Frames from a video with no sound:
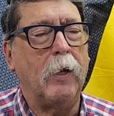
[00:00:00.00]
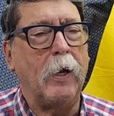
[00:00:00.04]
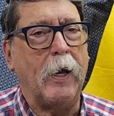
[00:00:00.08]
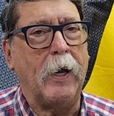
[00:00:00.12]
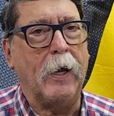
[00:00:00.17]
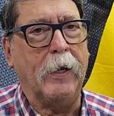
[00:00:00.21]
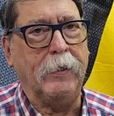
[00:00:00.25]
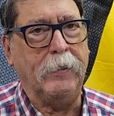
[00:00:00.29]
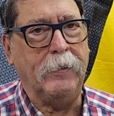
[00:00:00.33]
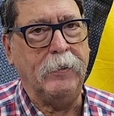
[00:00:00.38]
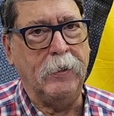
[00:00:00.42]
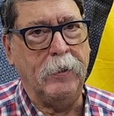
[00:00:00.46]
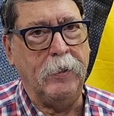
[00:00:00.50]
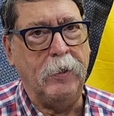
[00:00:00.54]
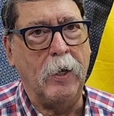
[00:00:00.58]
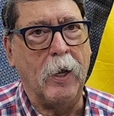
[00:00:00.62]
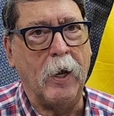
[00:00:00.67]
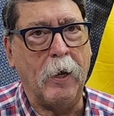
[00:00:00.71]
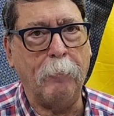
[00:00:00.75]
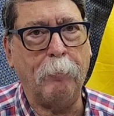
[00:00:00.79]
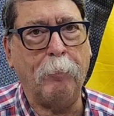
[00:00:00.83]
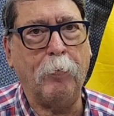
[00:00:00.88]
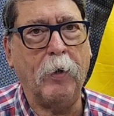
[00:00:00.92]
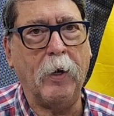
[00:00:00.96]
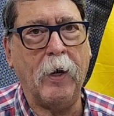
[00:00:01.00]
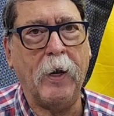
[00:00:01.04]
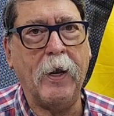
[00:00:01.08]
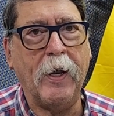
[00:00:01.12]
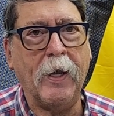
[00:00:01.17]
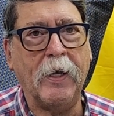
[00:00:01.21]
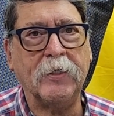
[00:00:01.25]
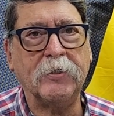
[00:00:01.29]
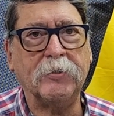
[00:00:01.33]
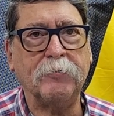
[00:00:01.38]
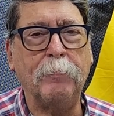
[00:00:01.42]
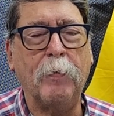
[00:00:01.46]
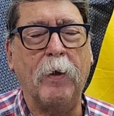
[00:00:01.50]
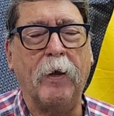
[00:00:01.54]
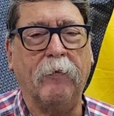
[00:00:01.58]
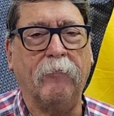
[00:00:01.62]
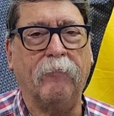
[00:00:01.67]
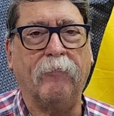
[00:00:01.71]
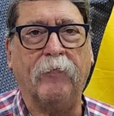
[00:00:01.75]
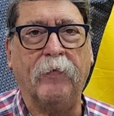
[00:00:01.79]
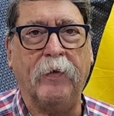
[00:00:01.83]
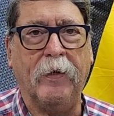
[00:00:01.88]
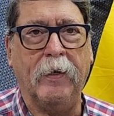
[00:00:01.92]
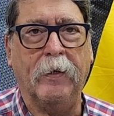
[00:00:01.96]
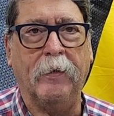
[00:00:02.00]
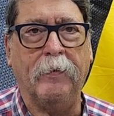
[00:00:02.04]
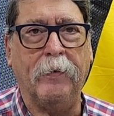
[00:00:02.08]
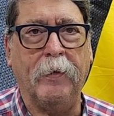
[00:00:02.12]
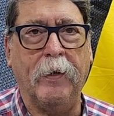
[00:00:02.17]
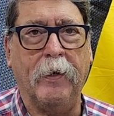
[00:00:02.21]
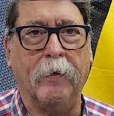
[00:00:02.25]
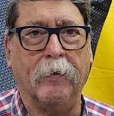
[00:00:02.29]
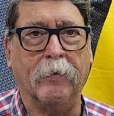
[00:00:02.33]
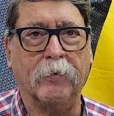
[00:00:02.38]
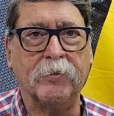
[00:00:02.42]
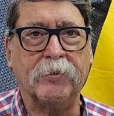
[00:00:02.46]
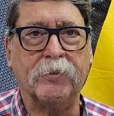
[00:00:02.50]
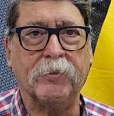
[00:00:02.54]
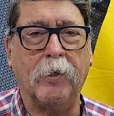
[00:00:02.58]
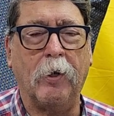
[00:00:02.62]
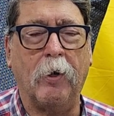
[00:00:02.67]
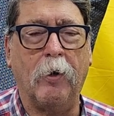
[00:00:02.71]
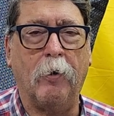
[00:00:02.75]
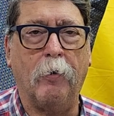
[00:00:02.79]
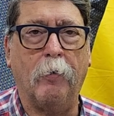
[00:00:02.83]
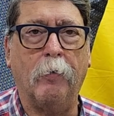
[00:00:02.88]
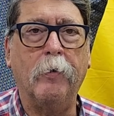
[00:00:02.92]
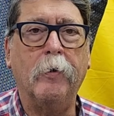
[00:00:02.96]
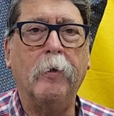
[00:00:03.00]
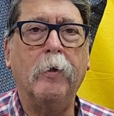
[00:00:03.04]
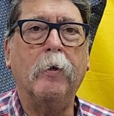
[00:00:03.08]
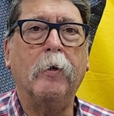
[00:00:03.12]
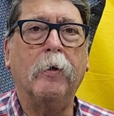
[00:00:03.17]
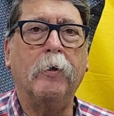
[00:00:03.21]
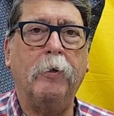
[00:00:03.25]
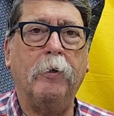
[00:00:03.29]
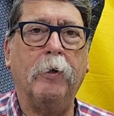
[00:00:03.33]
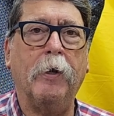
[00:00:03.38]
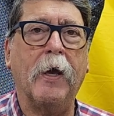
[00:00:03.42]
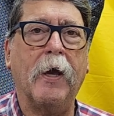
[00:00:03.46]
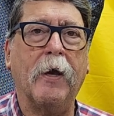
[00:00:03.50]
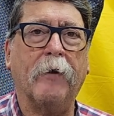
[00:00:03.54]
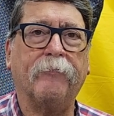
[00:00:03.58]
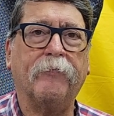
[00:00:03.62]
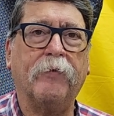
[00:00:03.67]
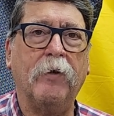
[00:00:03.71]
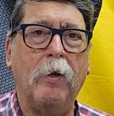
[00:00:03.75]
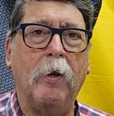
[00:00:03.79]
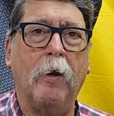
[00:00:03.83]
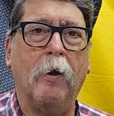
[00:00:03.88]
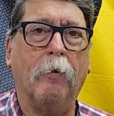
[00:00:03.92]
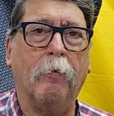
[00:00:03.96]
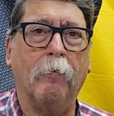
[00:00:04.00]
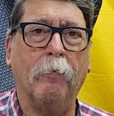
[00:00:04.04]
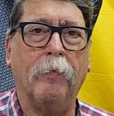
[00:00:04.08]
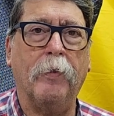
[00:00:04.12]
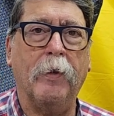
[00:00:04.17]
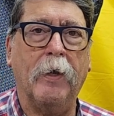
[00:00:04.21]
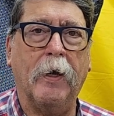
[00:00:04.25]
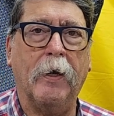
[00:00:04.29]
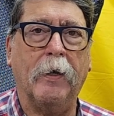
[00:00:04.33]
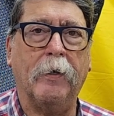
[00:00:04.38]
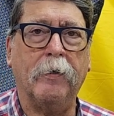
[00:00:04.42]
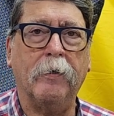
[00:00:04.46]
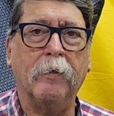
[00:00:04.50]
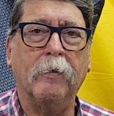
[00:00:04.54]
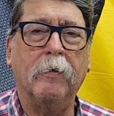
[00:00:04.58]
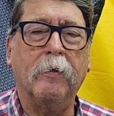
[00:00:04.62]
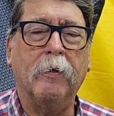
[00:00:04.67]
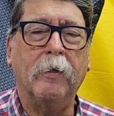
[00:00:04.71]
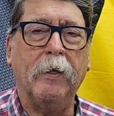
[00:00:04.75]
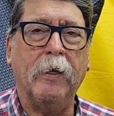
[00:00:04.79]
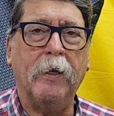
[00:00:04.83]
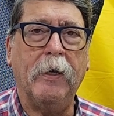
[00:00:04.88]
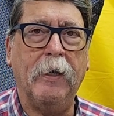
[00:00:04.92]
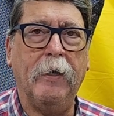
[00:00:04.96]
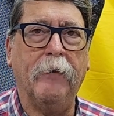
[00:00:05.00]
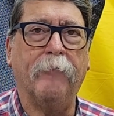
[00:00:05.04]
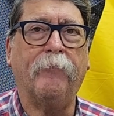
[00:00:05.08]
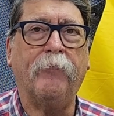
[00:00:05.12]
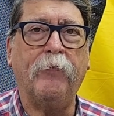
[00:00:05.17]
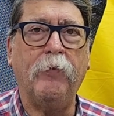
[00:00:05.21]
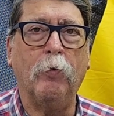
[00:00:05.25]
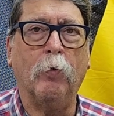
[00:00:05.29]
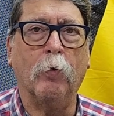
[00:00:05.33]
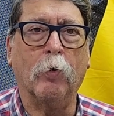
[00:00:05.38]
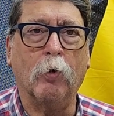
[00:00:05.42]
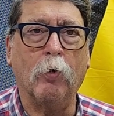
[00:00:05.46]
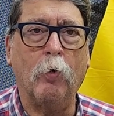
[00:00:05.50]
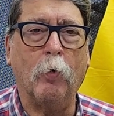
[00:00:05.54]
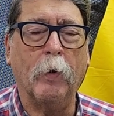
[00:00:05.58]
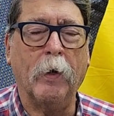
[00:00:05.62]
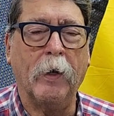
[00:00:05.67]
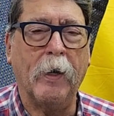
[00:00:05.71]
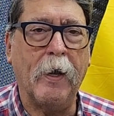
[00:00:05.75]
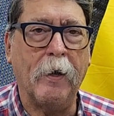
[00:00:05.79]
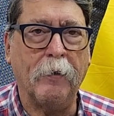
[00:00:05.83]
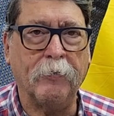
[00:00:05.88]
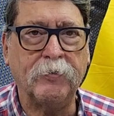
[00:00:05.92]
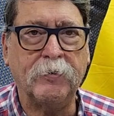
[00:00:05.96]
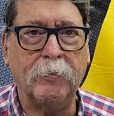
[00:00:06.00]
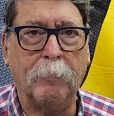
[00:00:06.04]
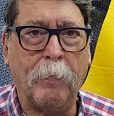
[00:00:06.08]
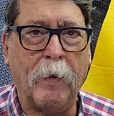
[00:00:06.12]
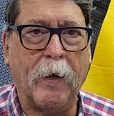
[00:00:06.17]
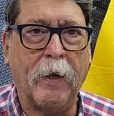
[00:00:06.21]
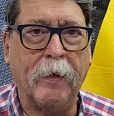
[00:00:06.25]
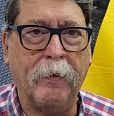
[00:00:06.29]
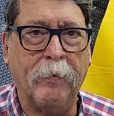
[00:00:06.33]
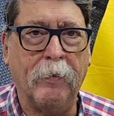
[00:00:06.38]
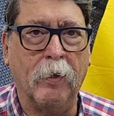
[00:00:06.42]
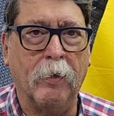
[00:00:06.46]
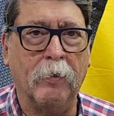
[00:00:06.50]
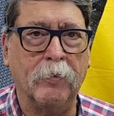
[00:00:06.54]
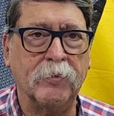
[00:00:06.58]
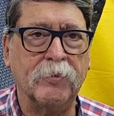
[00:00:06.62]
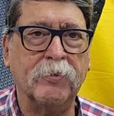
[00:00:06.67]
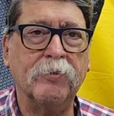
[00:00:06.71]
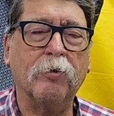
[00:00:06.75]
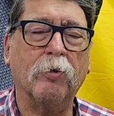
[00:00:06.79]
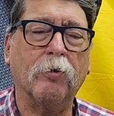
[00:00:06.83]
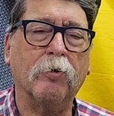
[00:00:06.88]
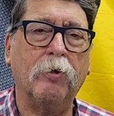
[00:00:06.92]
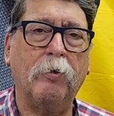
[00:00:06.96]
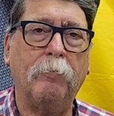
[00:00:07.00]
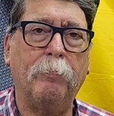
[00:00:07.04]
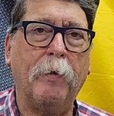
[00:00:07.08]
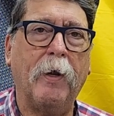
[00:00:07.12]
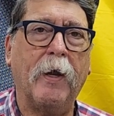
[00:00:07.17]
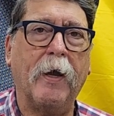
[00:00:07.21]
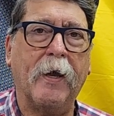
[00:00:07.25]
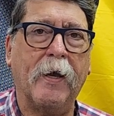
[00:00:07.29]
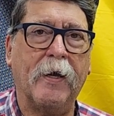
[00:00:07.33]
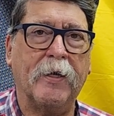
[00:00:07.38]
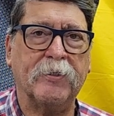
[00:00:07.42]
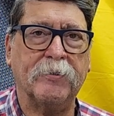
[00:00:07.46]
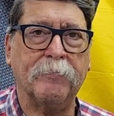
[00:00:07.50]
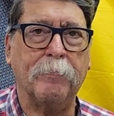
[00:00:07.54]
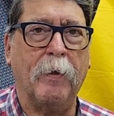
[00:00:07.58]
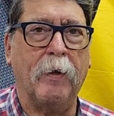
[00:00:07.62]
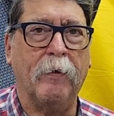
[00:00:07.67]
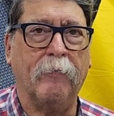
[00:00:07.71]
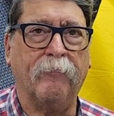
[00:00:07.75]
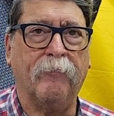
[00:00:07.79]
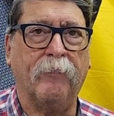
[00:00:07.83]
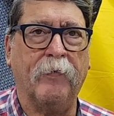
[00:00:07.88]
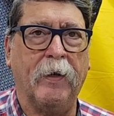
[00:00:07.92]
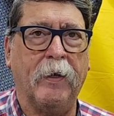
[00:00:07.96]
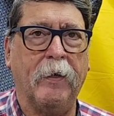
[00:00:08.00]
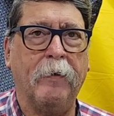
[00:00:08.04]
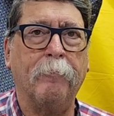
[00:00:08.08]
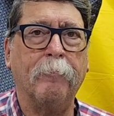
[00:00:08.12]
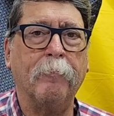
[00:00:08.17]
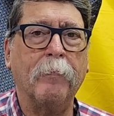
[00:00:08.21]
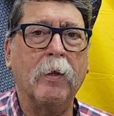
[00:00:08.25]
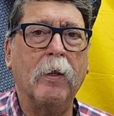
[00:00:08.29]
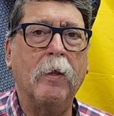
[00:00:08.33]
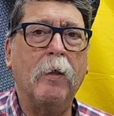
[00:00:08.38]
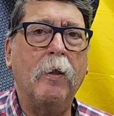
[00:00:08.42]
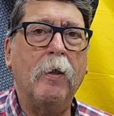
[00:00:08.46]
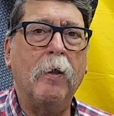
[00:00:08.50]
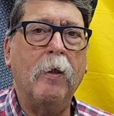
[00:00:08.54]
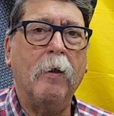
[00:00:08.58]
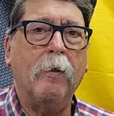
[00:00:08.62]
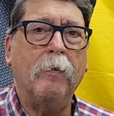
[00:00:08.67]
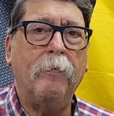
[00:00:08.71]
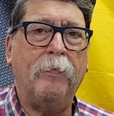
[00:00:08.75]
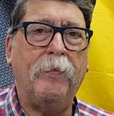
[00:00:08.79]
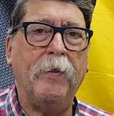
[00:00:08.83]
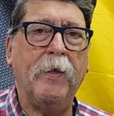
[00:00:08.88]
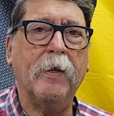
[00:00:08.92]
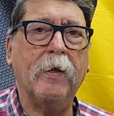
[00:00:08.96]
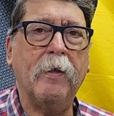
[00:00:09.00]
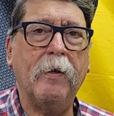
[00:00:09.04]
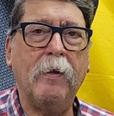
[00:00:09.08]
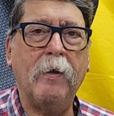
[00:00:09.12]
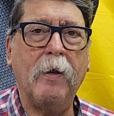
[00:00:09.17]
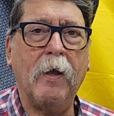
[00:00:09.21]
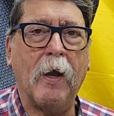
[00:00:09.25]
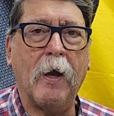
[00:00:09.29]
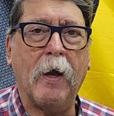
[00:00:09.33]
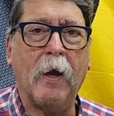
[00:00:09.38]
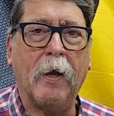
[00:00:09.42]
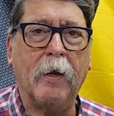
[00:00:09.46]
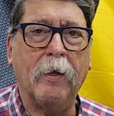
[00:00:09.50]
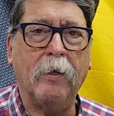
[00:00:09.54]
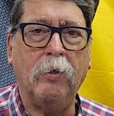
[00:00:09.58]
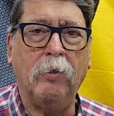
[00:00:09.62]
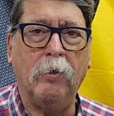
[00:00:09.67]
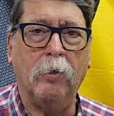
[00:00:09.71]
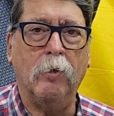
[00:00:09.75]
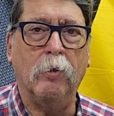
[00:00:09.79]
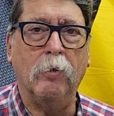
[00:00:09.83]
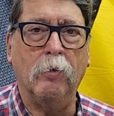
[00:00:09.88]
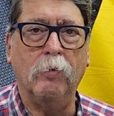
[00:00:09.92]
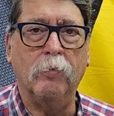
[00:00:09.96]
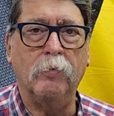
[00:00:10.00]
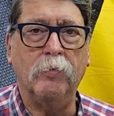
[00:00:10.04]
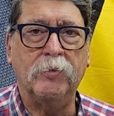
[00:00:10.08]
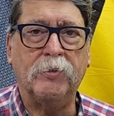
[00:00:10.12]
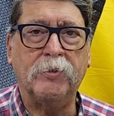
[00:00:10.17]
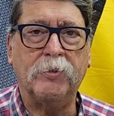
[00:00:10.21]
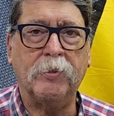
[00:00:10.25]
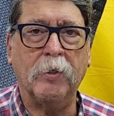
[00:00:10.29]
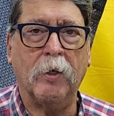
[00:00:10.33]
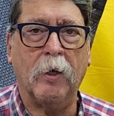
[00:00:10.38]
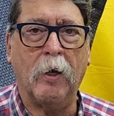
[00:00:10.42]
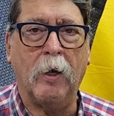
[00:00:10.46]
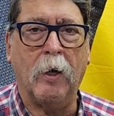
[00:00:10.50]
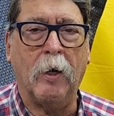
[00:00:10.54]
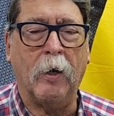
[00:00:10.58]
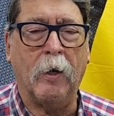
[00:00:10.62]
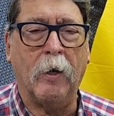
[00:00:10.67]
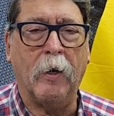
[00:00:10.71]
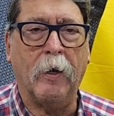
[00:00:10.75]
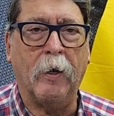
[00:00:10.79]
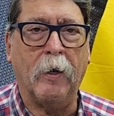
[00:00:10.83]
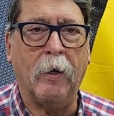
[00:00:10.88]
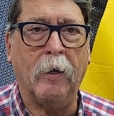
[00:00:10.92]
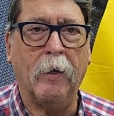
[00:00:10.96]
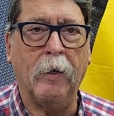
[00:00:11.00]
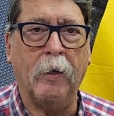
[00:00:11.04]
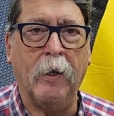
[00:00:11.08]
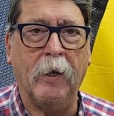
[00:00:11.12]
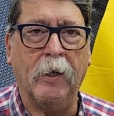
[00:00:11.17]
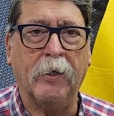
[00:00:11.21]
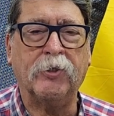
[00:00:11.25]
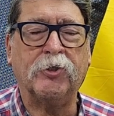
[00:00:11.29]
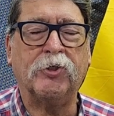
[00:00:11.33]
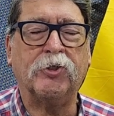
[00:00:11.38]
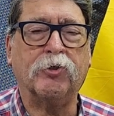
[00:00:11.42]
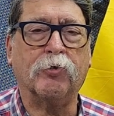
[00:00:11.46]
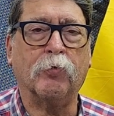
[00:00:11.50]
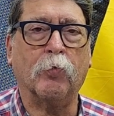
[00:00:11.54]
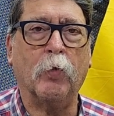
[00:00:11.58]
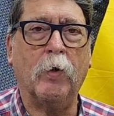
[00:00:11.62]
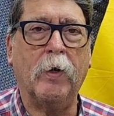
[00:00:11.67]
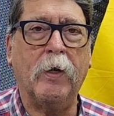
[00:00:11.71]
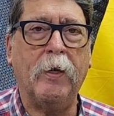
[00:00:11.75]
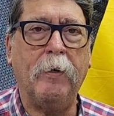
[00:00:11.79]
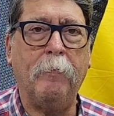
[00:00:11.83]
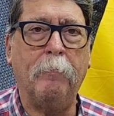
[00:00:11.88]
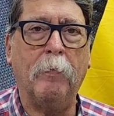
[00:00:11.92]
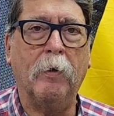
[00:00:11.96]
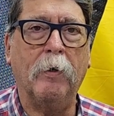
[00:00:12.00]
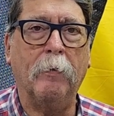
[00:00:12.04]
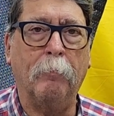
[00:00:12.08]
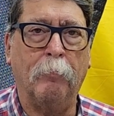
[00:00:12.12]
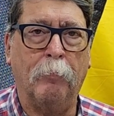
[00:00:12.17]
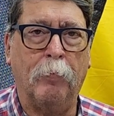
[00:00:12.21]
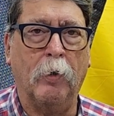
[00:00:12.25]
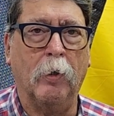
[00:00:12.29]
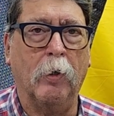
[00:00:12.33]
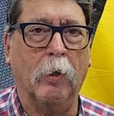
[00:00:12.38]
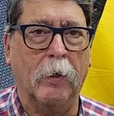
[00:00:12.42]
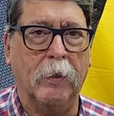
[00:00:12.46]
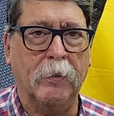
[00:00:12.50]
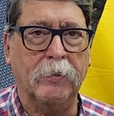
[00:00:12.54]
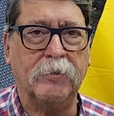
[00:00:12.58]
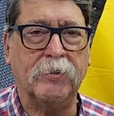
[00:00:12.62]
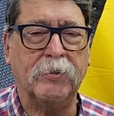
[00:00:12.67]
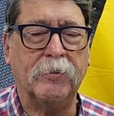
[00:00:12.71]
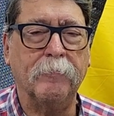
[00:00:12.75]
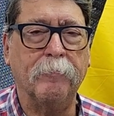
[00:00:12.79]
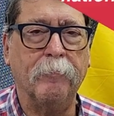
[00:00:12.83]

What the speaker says: I did not put a hazmat fee in there. So you have to know that if you are going out to buy those, there could be a hazmat fee. Then I used Extreme bullets.